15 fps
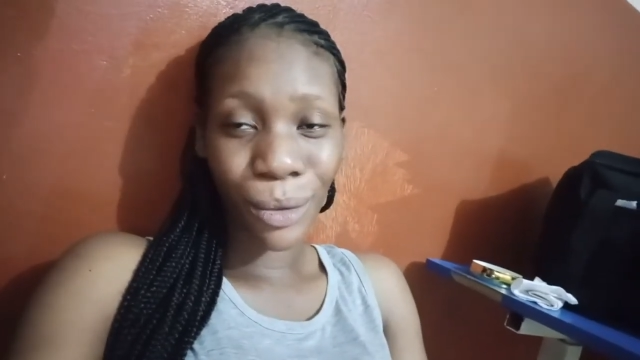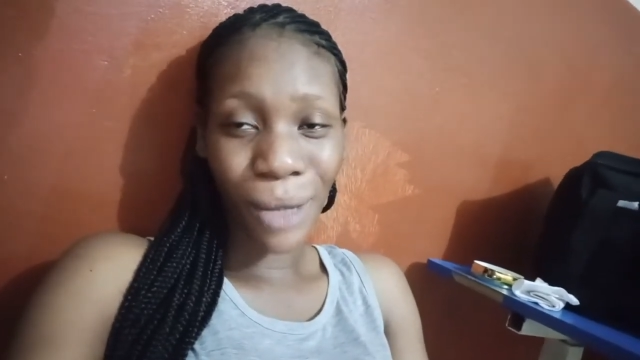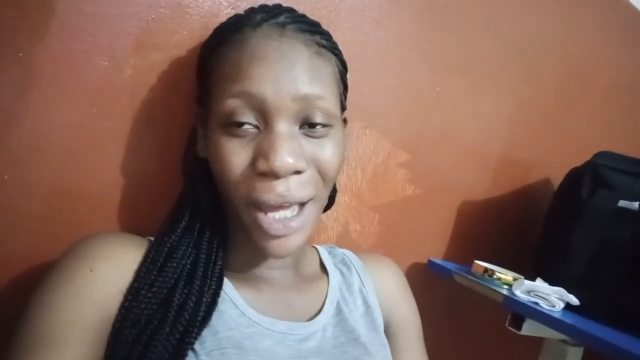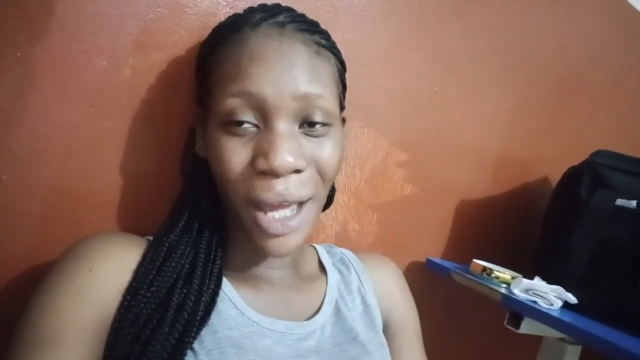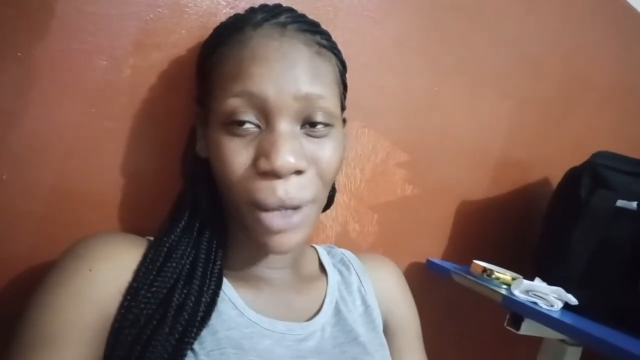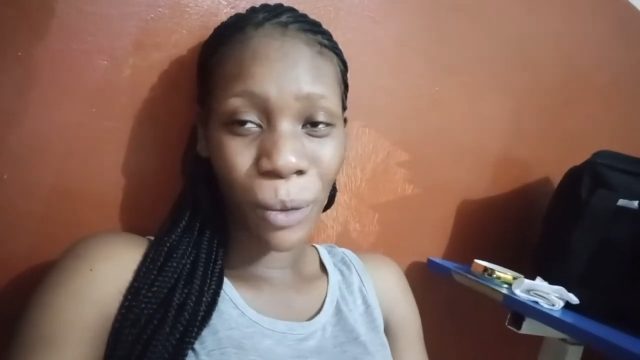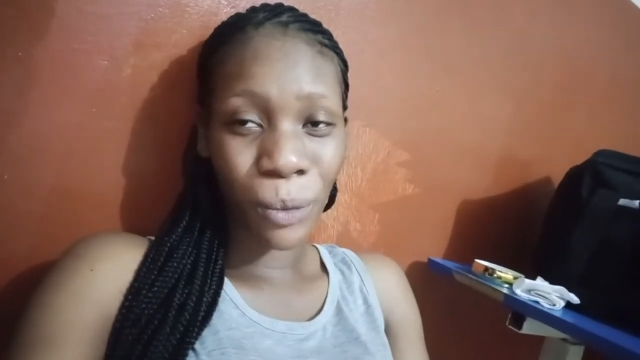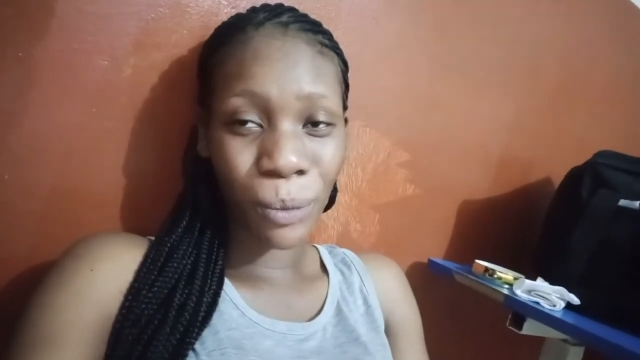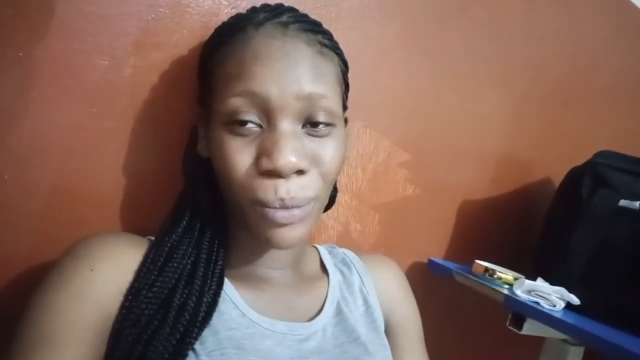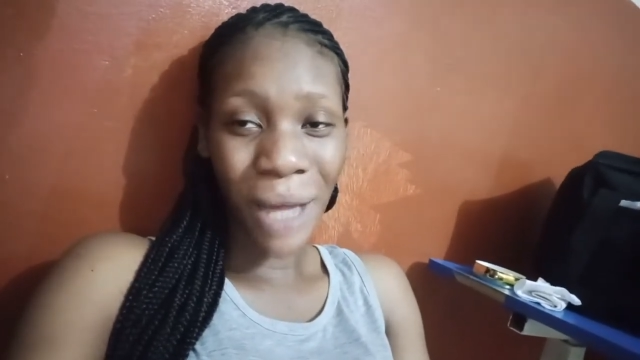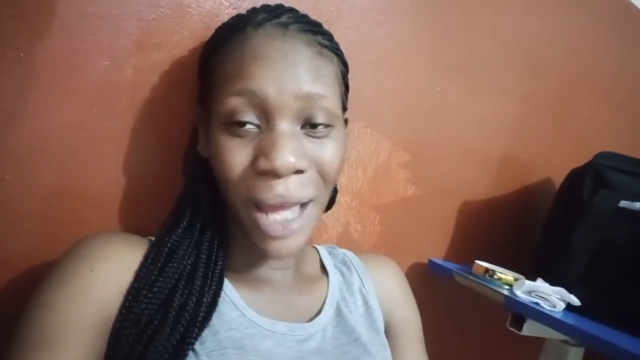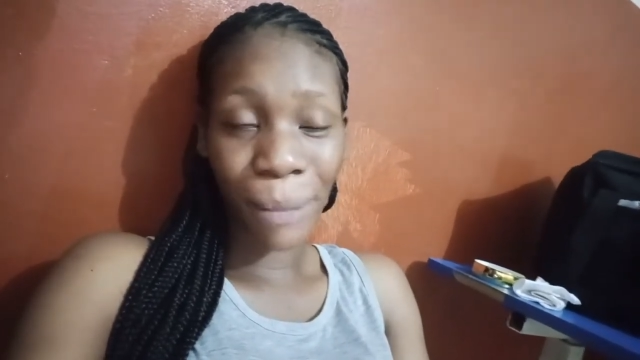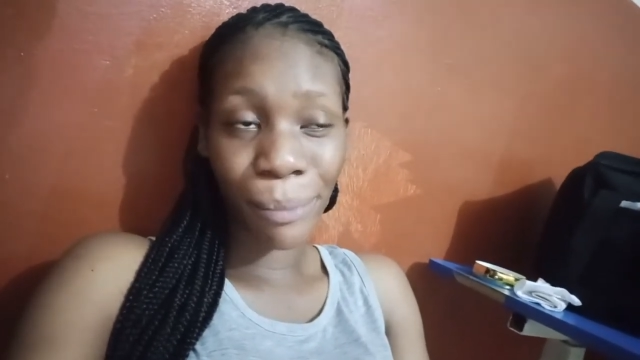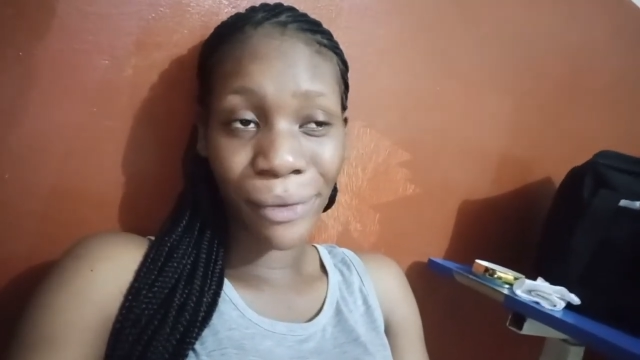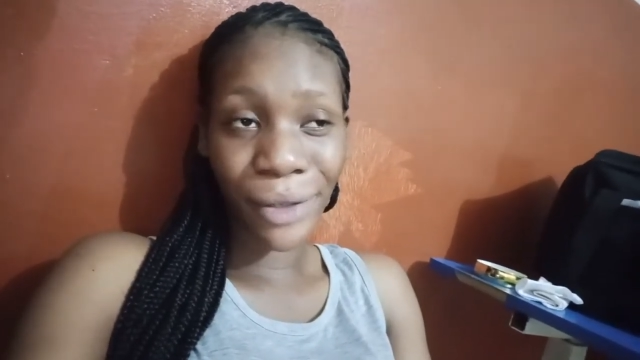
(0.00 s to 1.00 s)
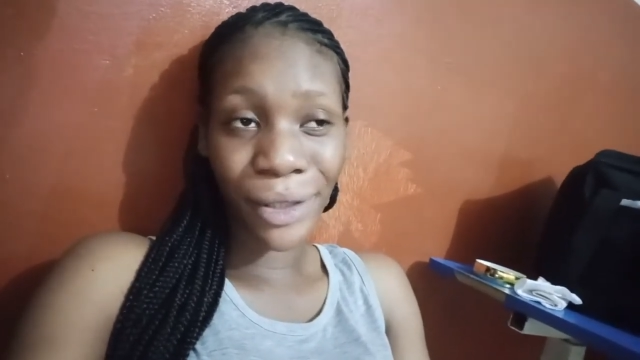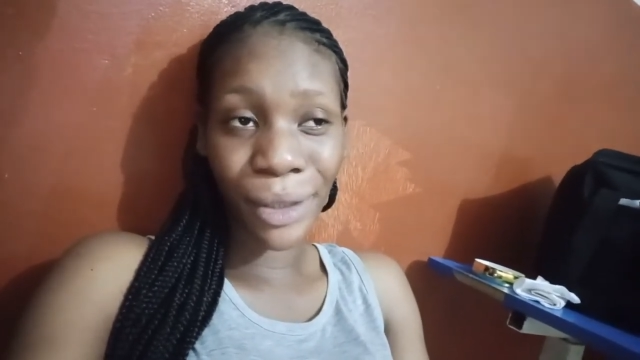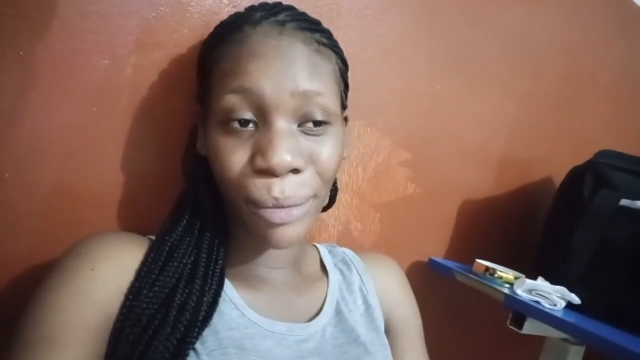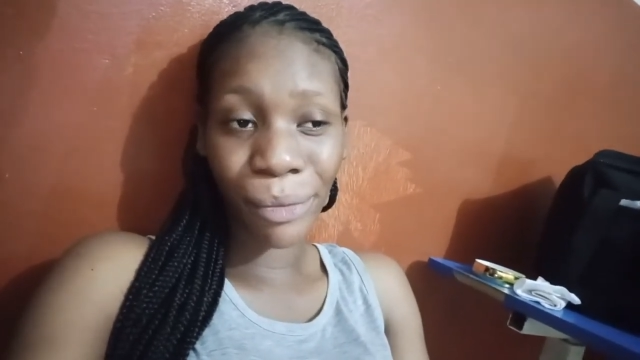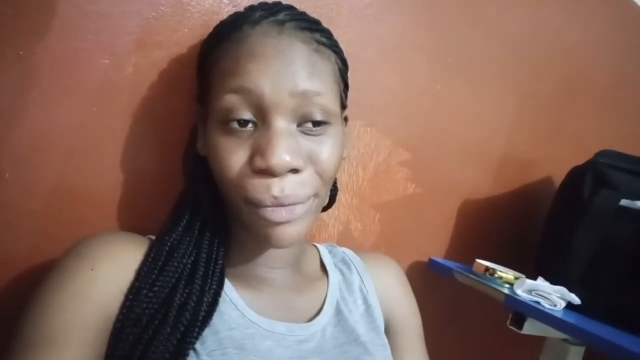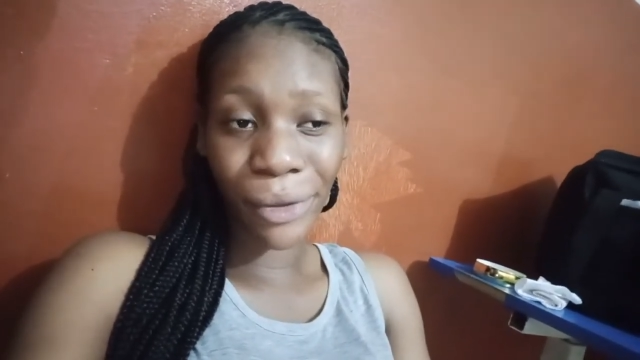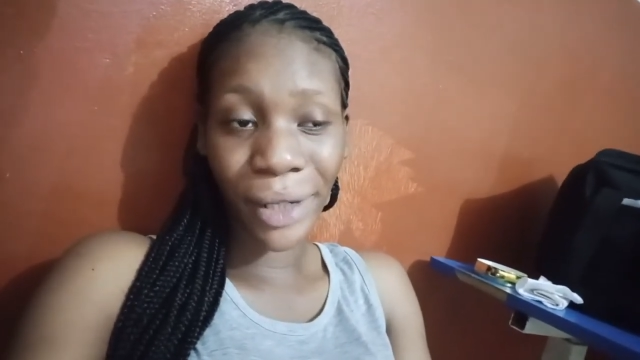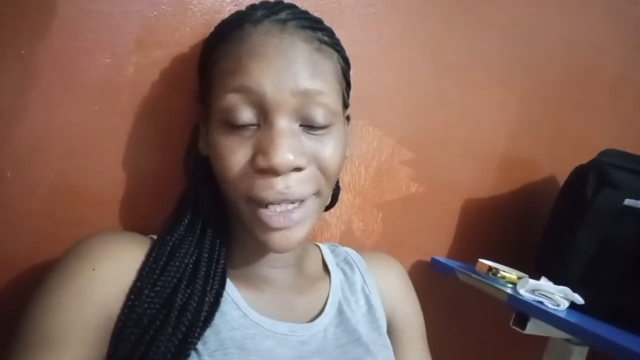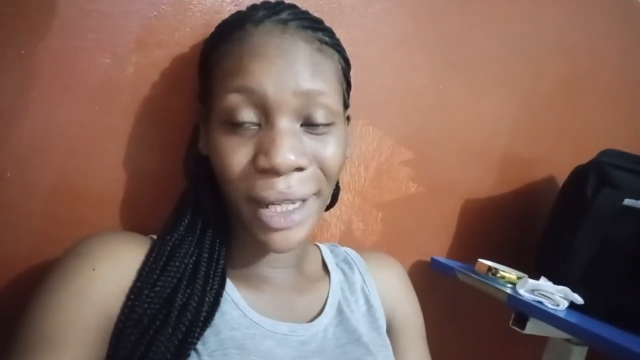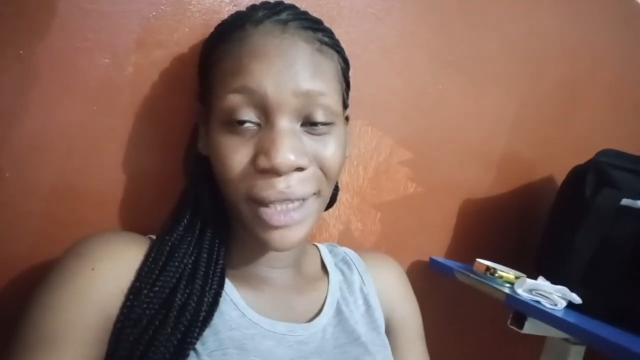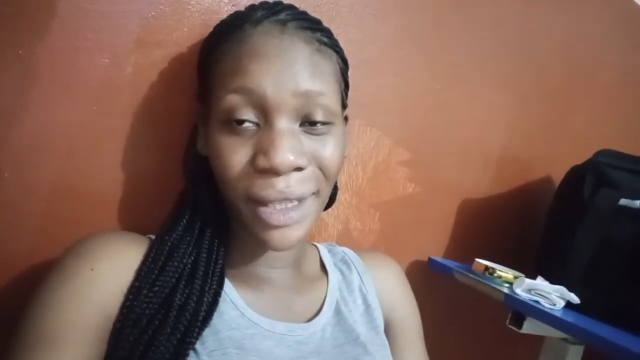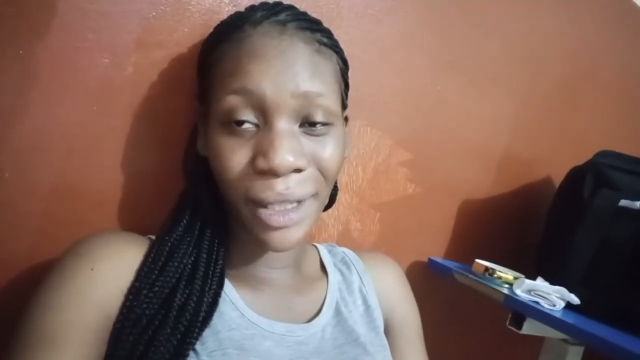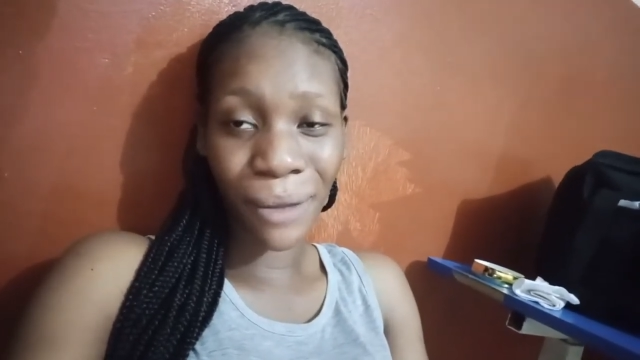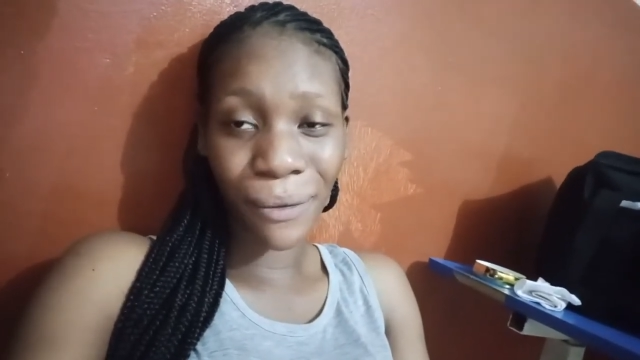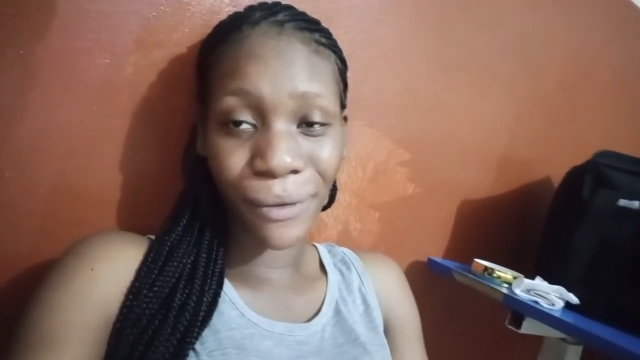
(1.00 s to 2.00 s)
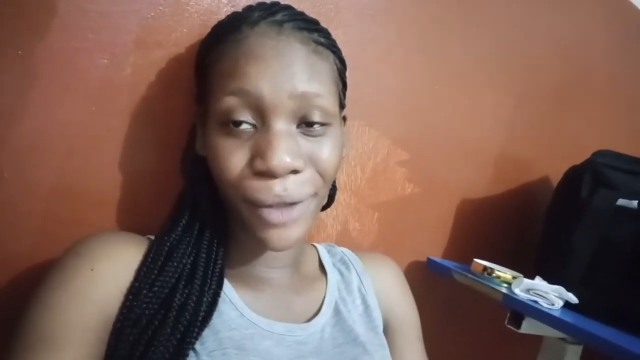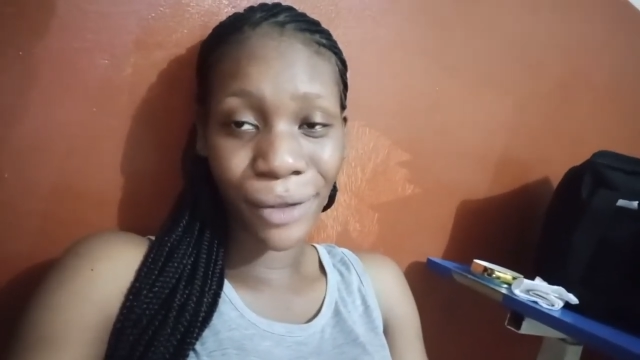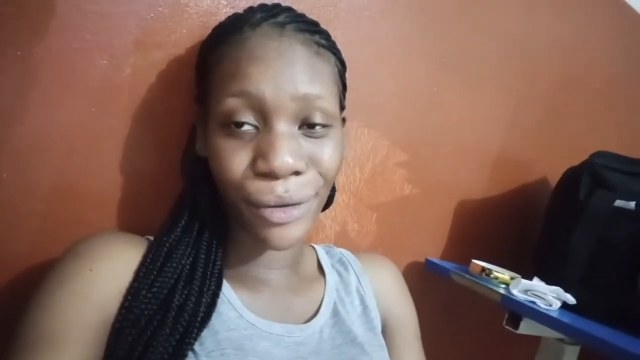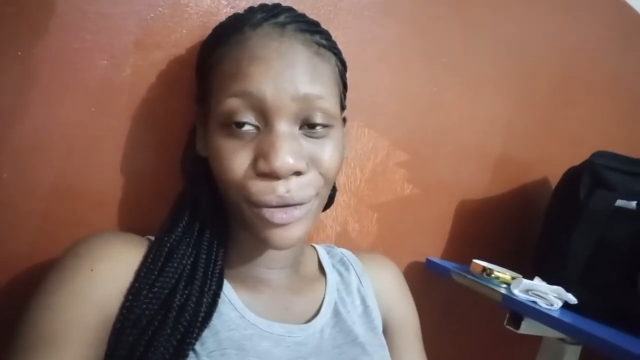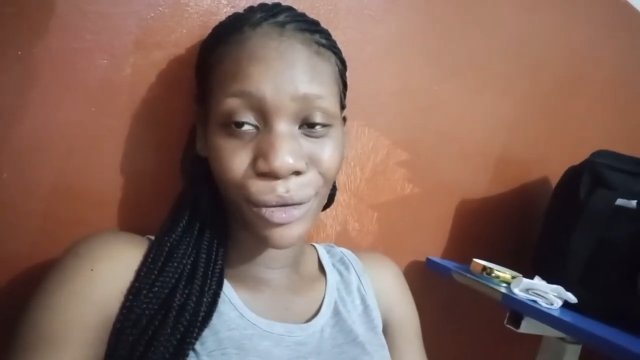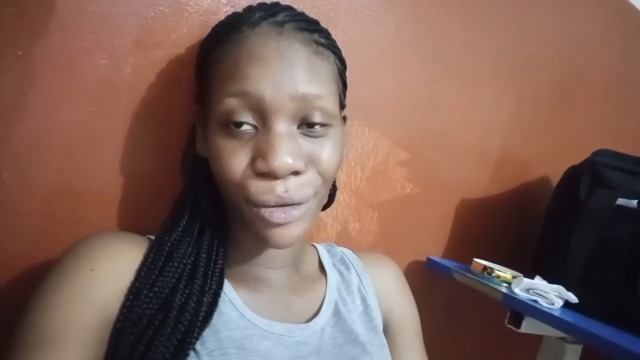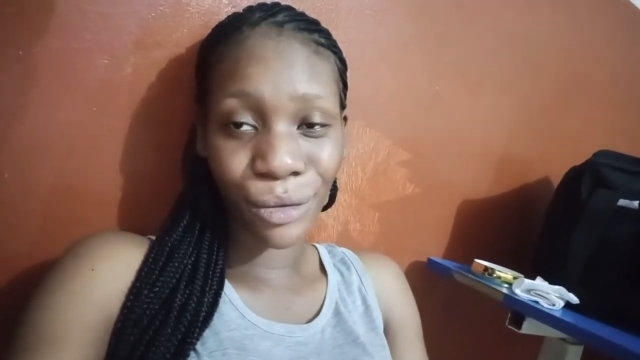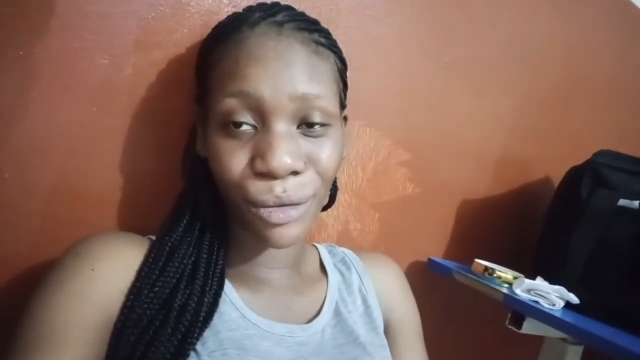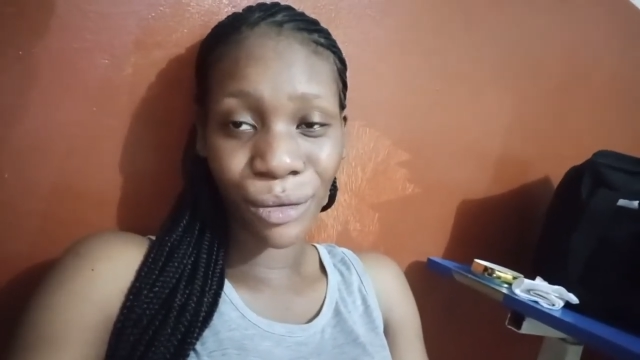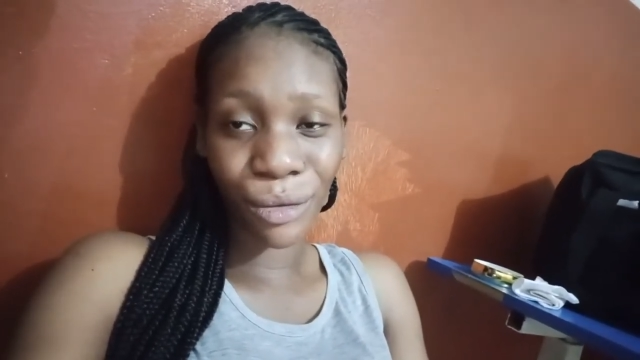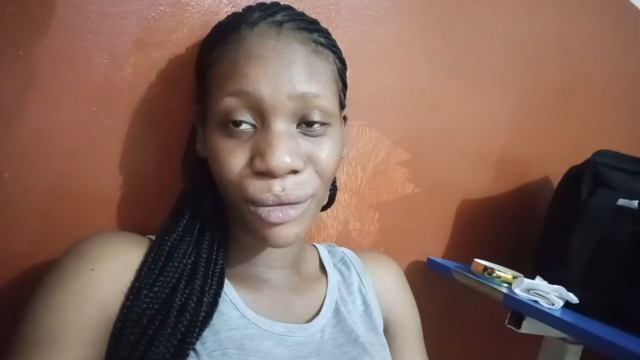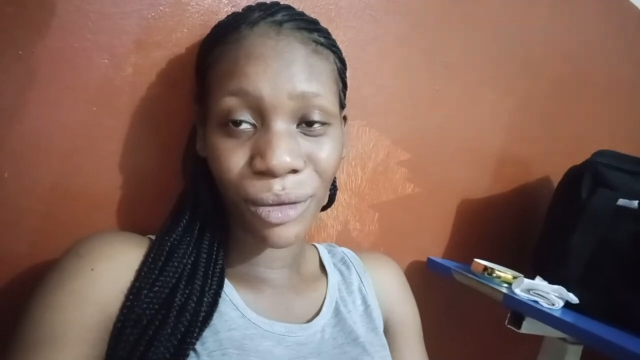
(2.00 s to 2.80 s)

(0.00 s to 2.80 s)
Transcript: I I pray they bring her down very soon